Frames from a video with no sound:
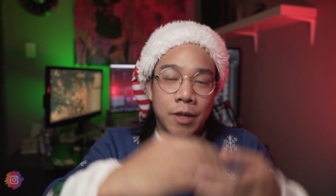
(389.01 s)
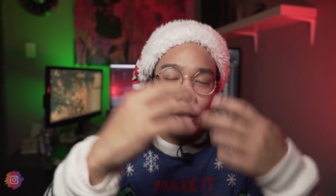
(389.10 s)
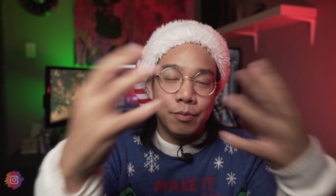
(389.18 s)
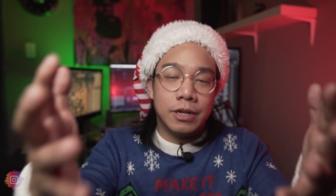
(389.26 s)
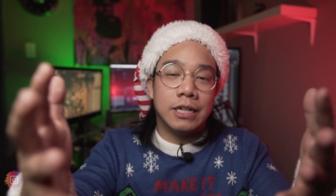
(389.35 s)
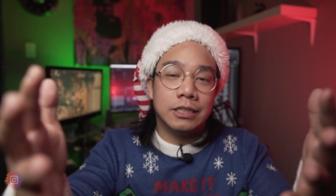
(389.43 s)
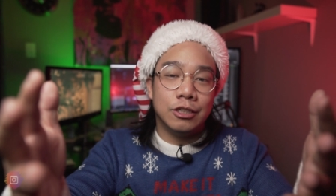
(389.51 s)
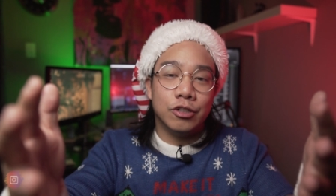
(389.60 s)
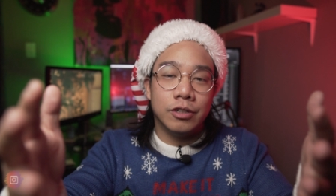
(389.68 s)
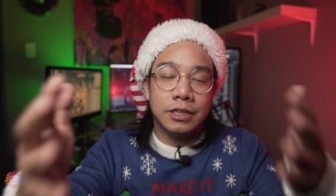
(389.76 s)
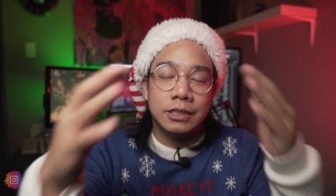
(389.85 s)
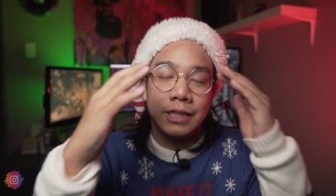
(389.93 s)
I hope you guys
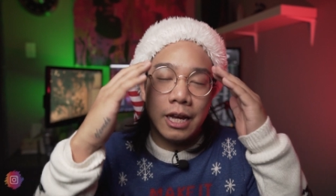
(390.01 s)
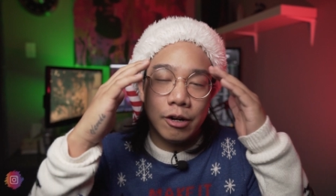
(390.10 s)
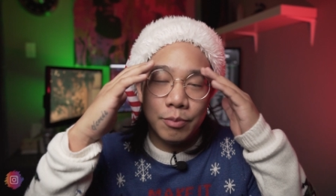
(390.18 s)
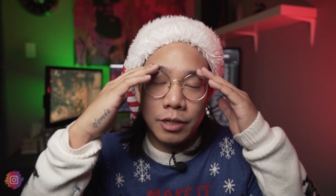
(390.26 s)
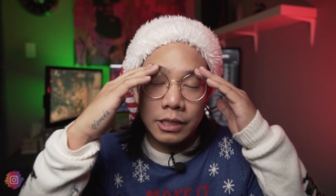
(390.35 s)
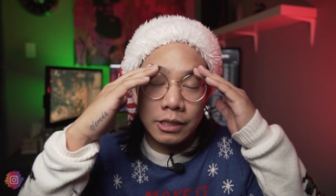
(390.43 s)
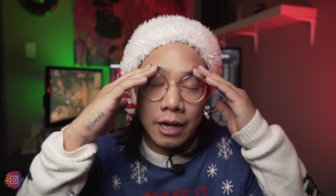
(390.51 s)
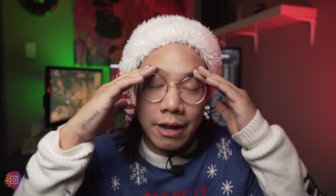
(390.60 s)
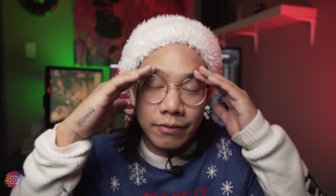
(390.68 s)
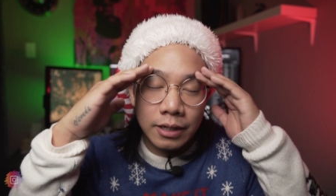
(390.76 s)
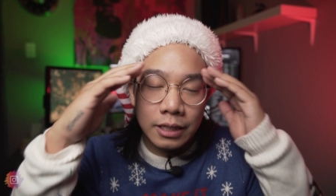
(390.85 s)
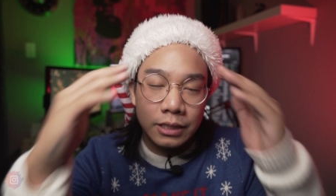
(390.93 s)
enjoyed this. I hope you guys are
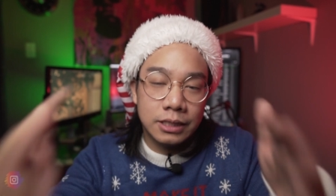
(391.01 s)
having a